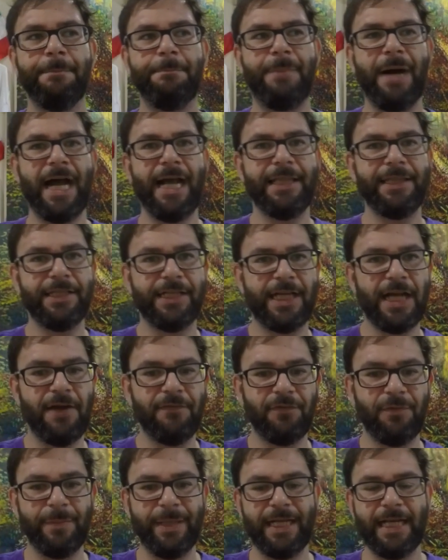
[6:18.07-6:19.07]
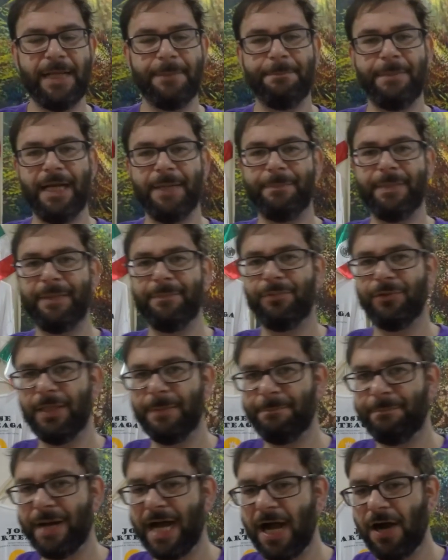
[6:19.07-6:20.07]
by the government and by people
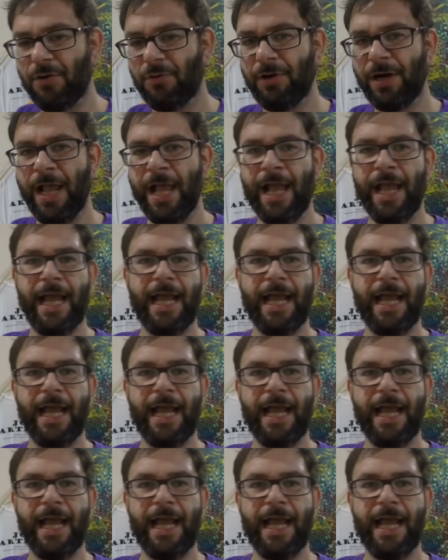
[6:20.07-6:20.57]
in power